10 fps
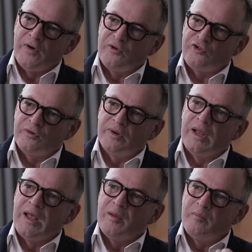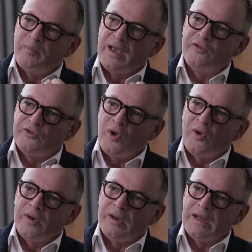function based
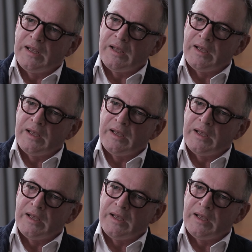on